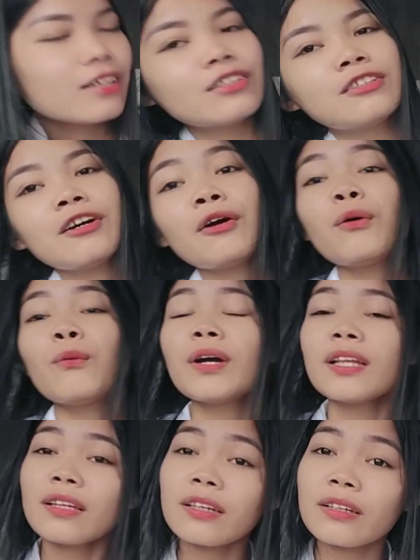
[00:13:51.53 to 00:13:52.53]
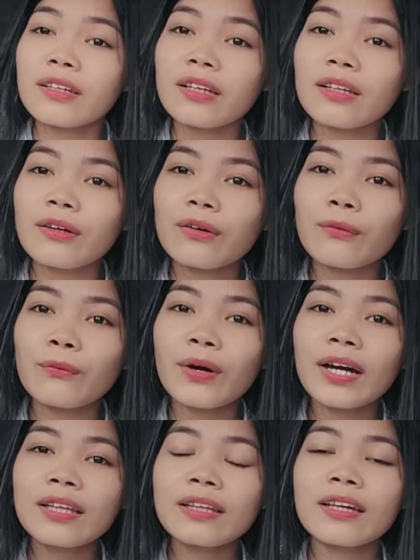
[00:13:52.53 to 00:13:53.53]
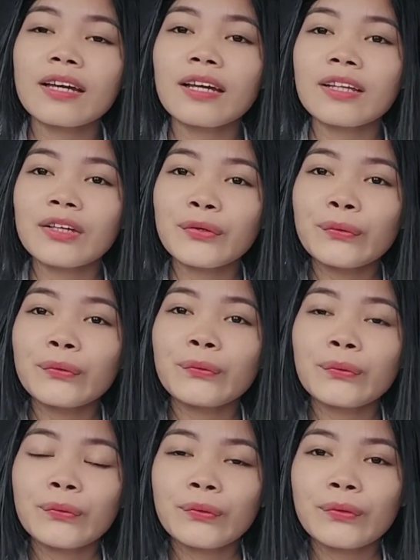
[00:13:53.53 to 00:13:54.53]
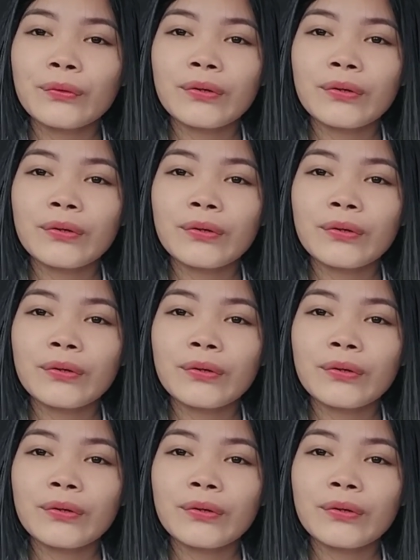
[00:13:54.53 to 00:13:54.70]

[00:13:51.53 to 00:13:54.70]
So what can you